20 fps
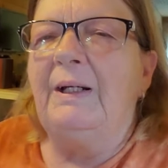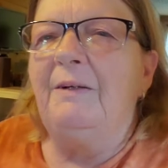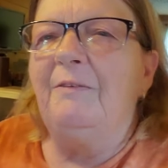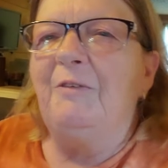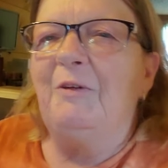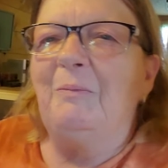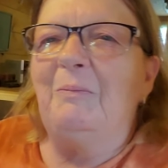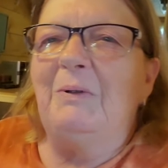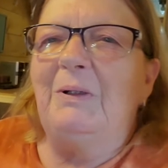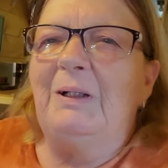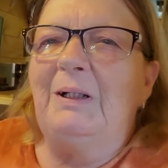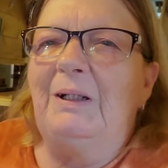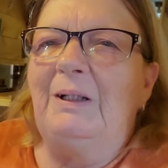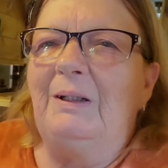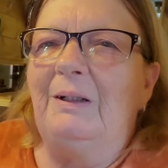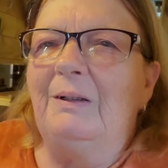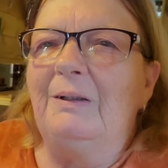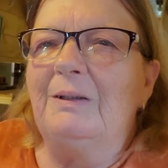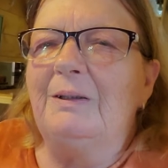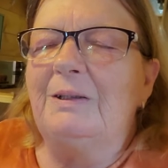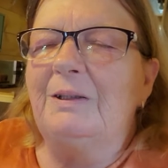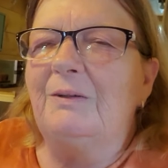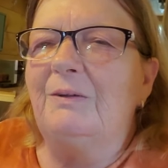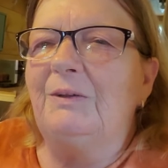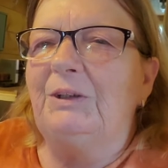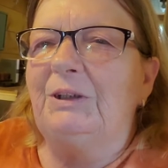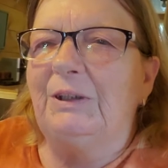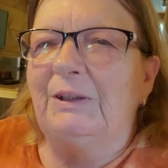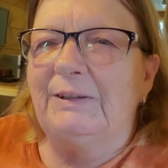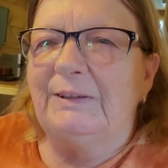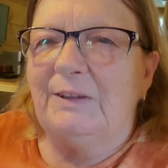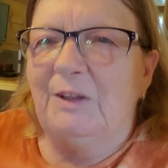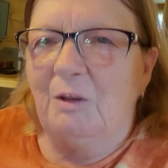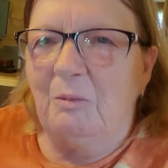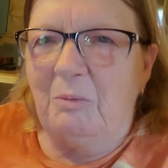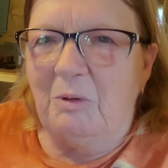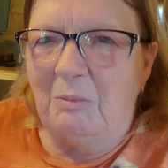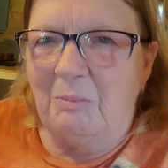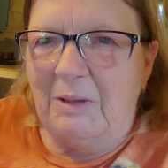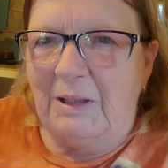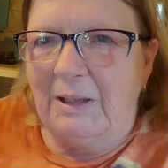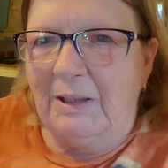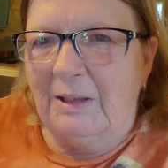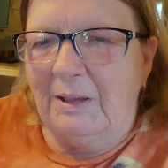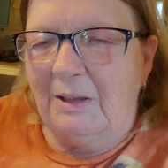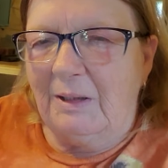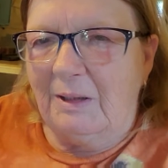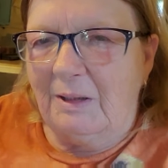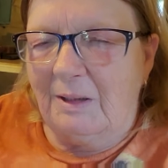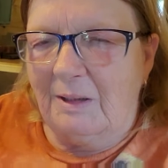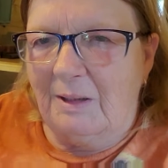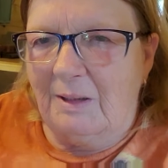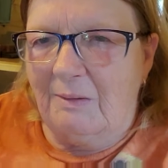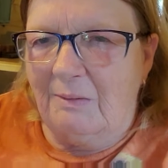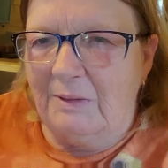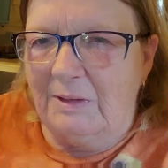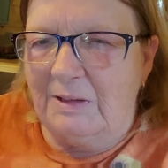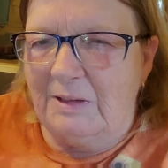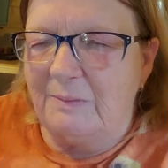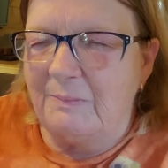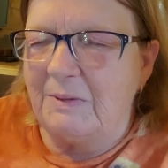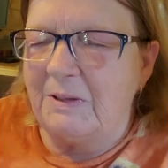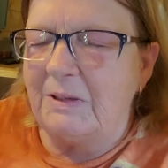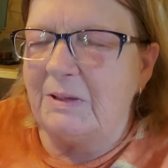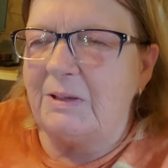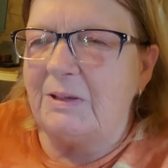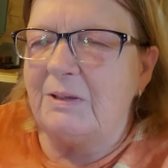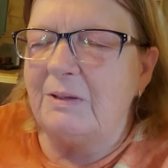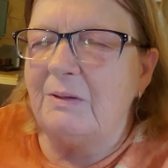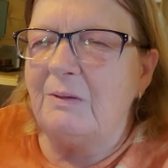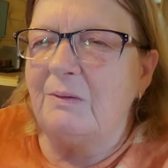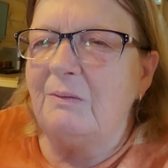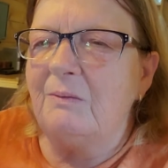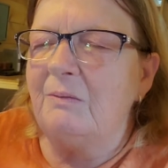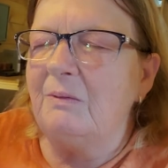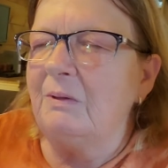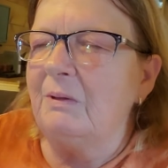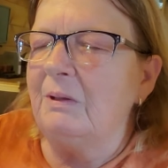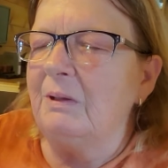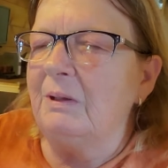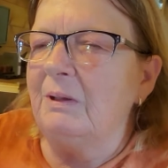everybody. I told you I was going to be making an announcement soon.